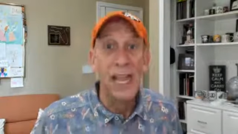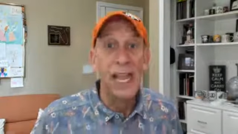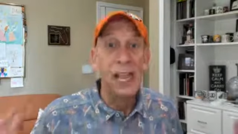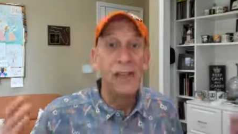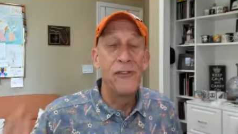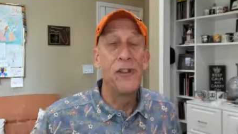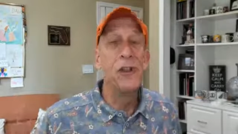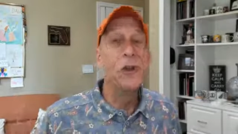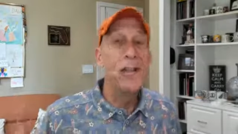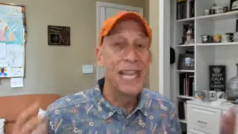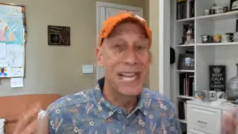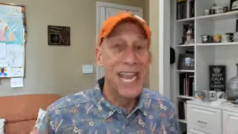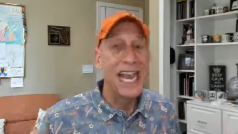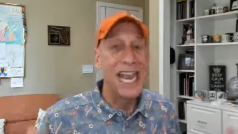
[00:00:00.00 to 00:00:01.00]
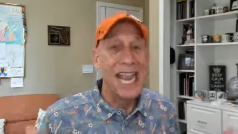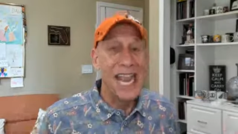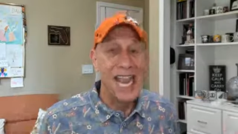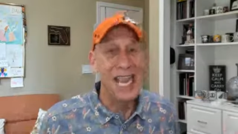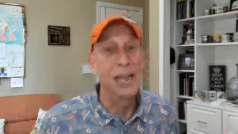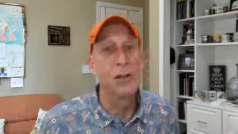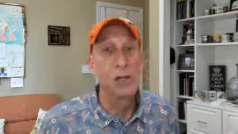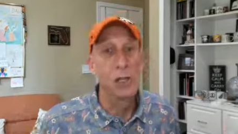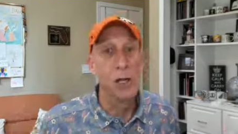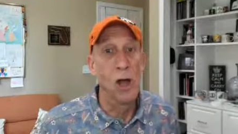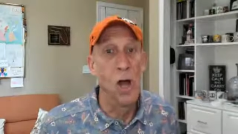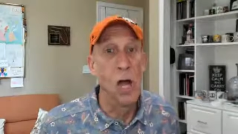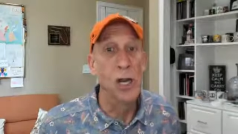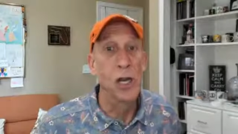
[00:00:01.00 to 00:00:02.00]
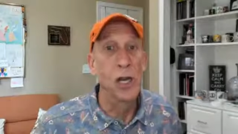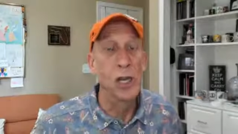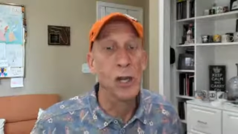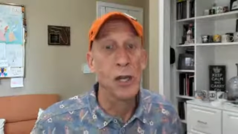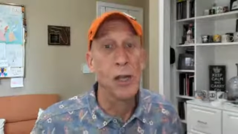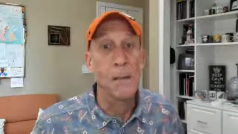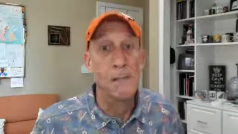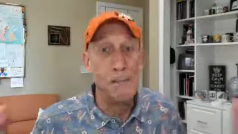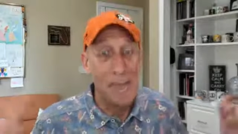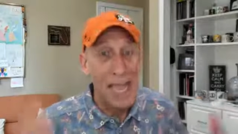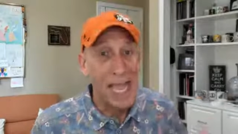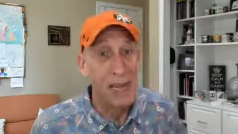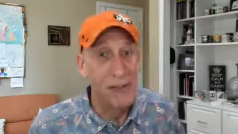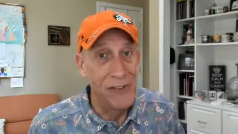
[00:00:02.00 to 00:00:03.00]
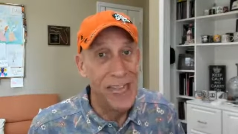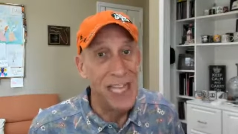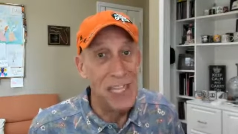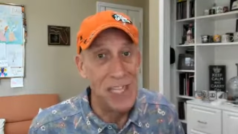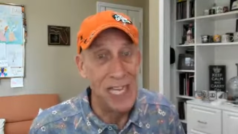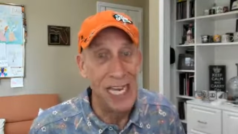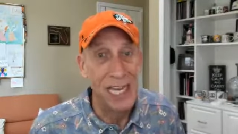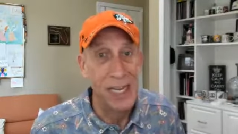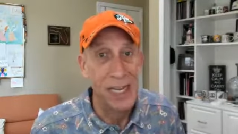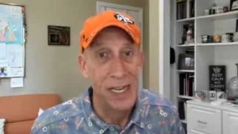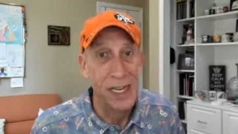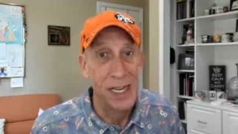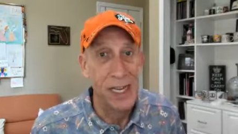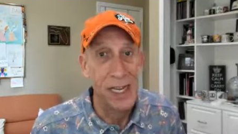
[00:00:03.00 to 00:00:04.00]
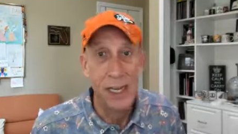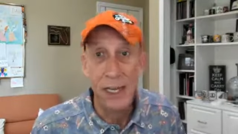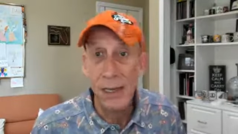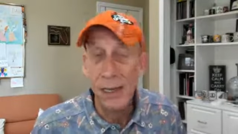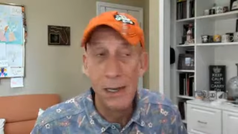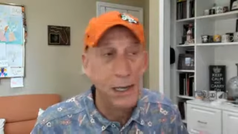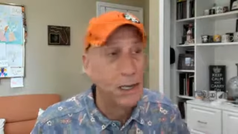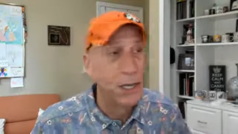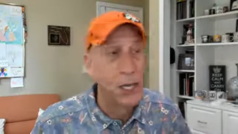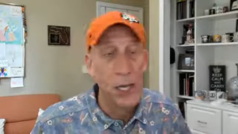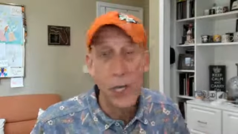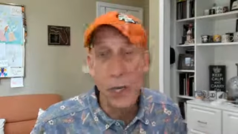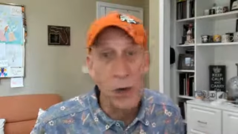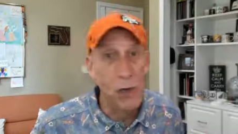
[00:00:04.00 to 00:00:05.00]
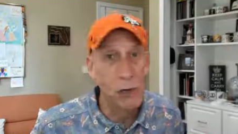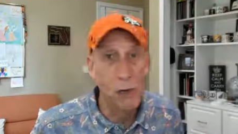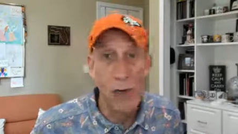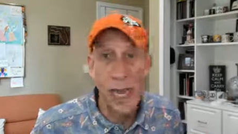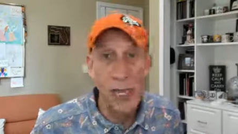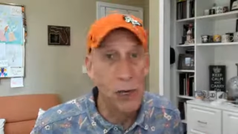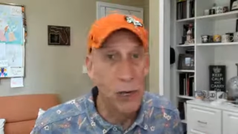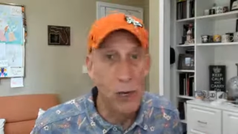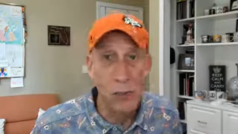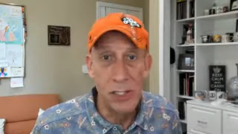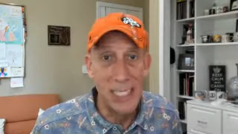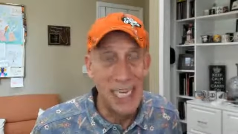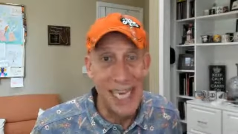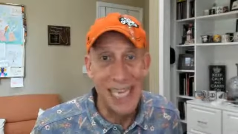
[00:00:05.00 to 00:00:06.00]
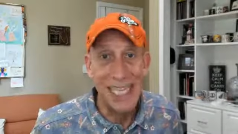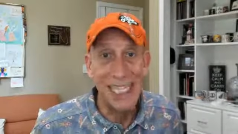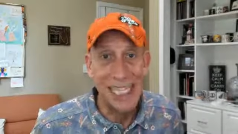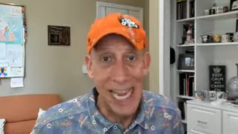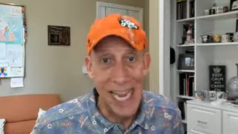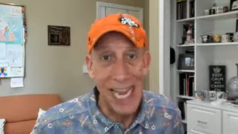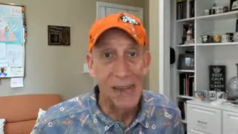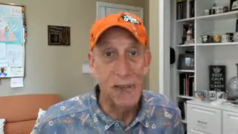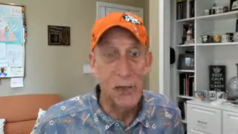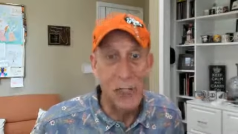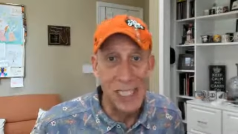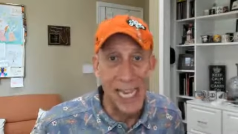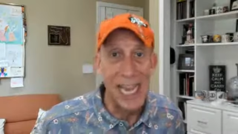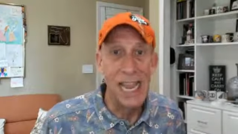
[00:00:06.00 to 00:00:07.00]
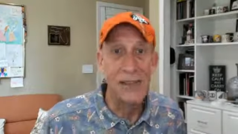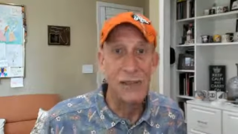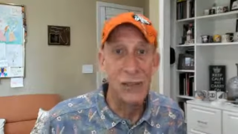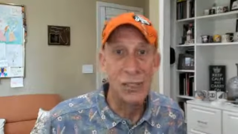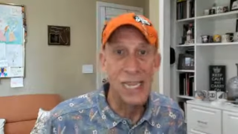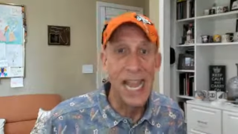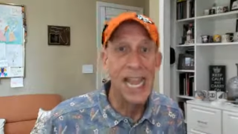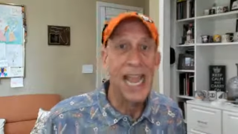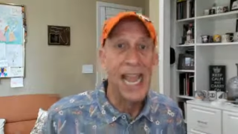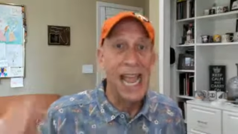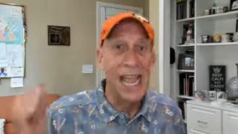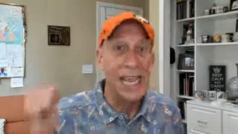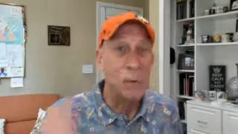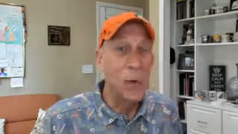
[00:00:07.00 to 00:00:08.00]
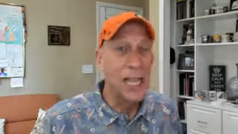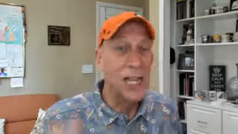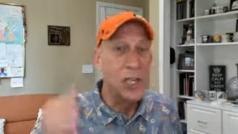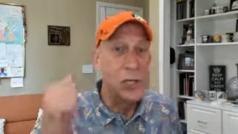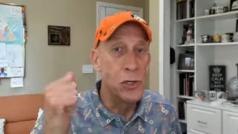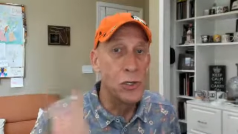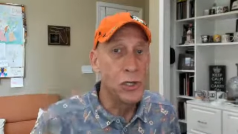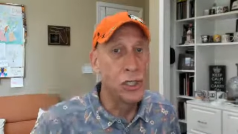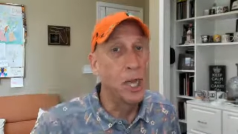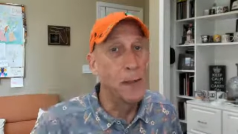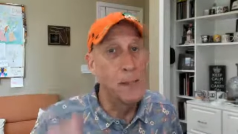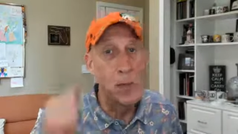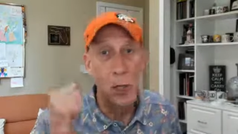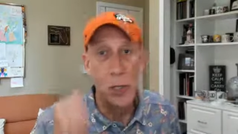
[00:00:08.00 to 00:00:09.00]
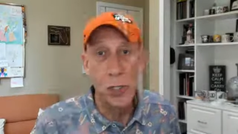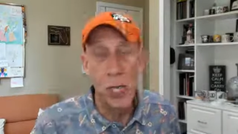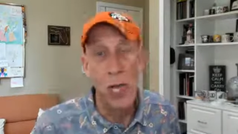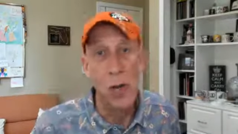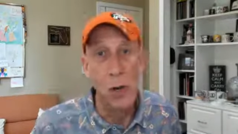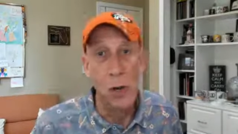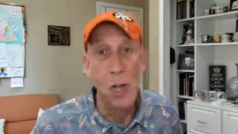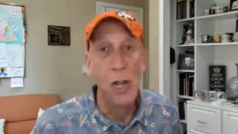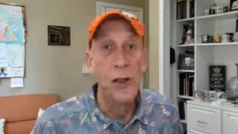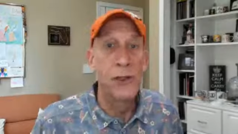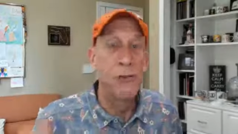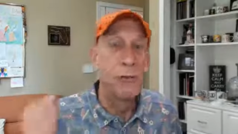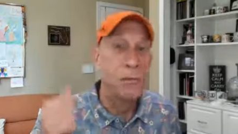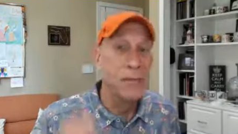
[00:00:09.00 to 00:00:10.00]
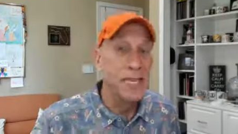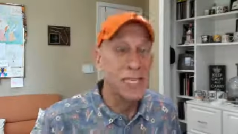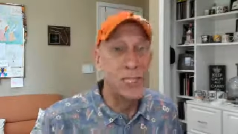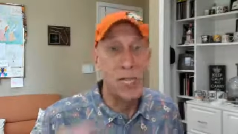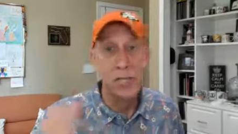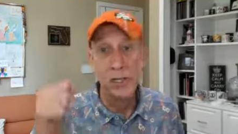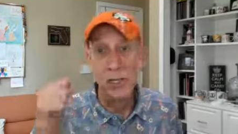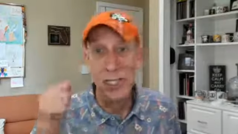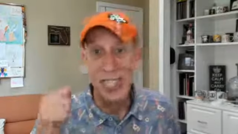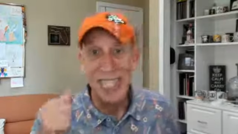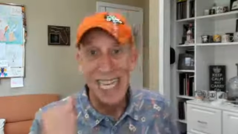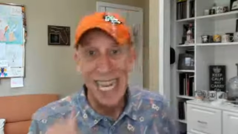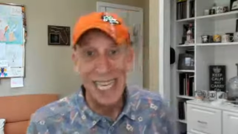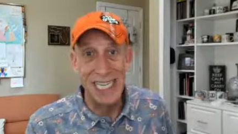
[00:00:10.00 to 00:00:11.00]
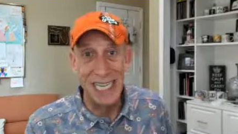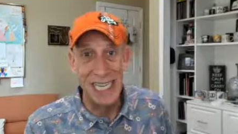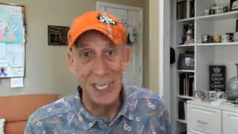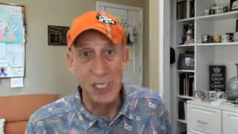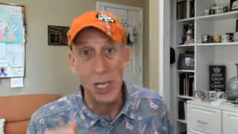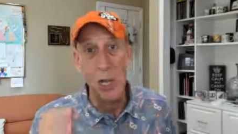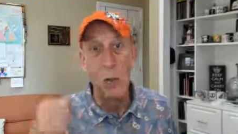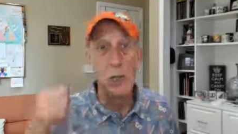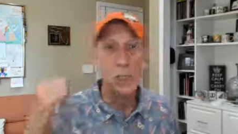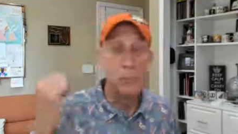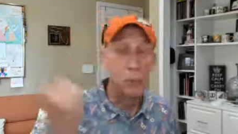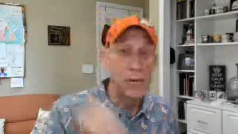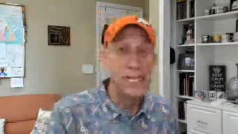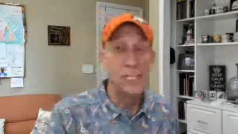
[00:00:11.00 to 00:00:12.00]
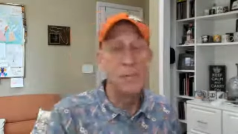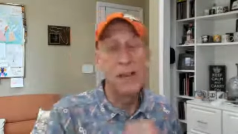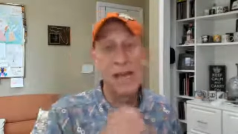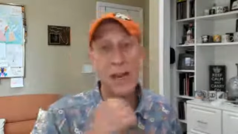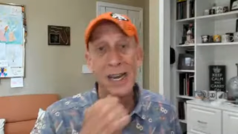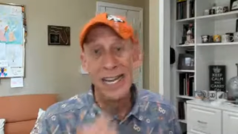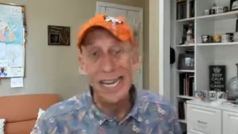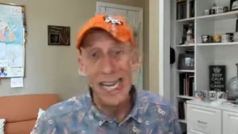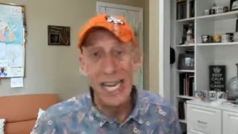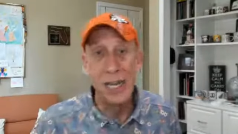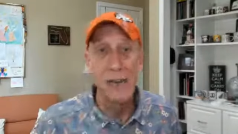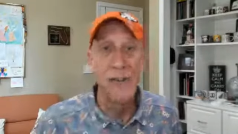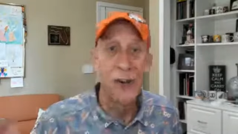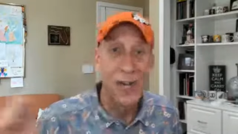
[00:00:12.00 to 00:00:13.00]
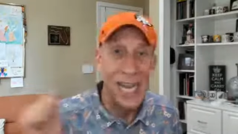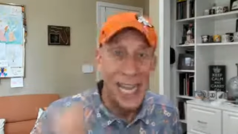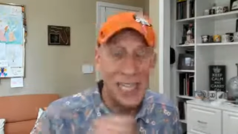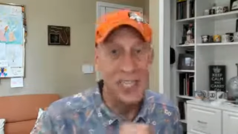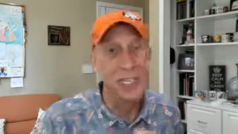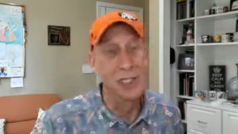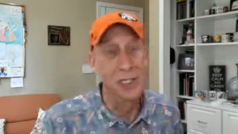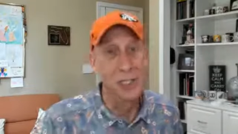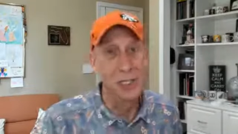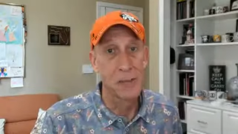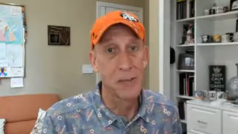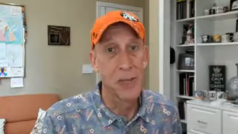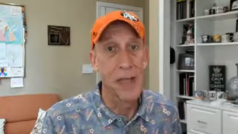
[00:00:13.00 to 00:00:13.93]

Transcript: If you can get a handle on manifesting, you can write your own ticket day after day after day. And when you stub your toe through misunderstandings, which brings about a need for lessons,